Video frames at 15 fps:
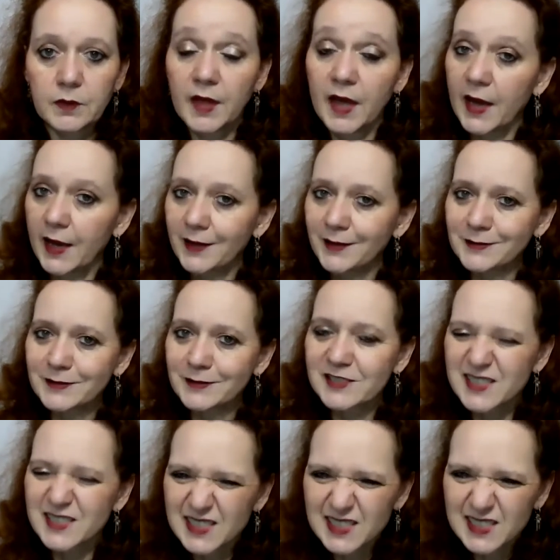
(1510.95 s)
that
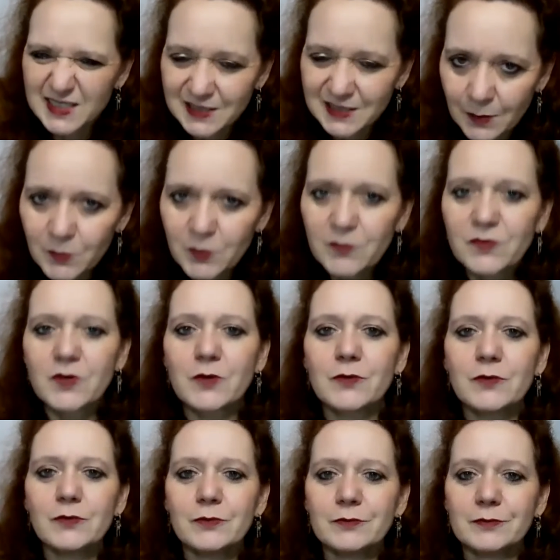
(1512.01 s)
some of
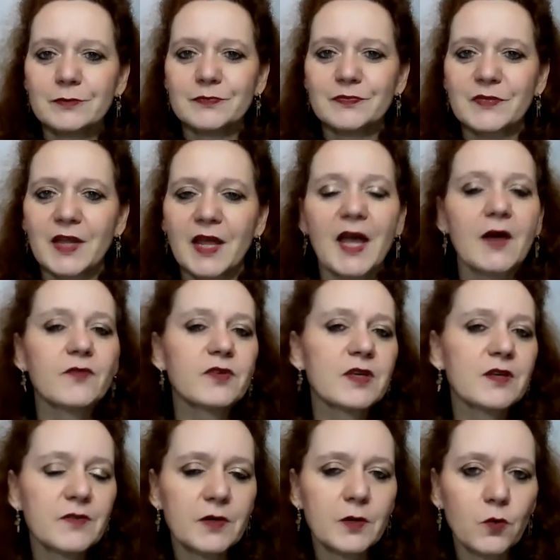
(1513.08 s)
you have
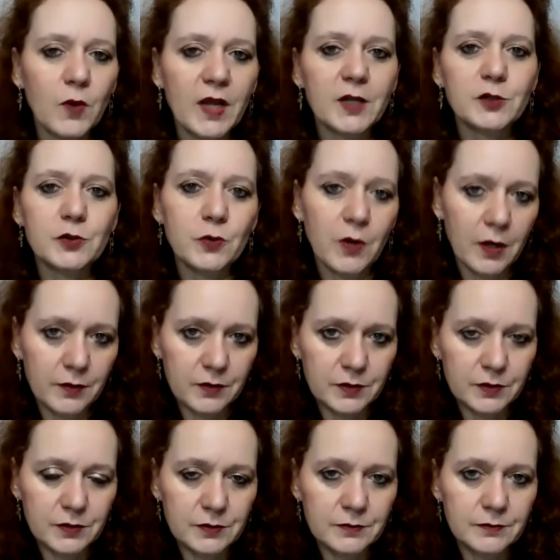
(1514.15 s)
given away to
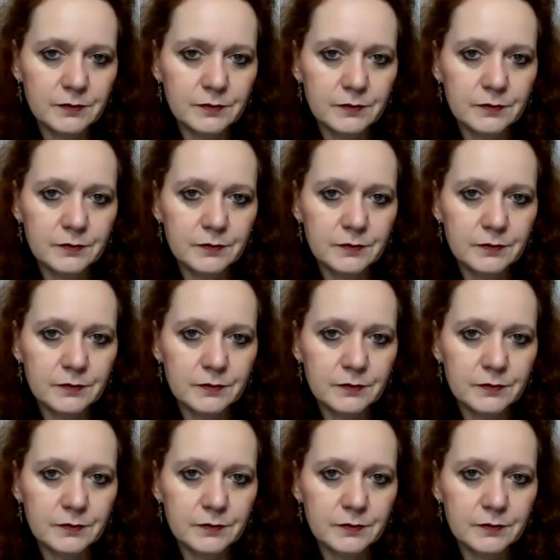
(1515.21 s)
others.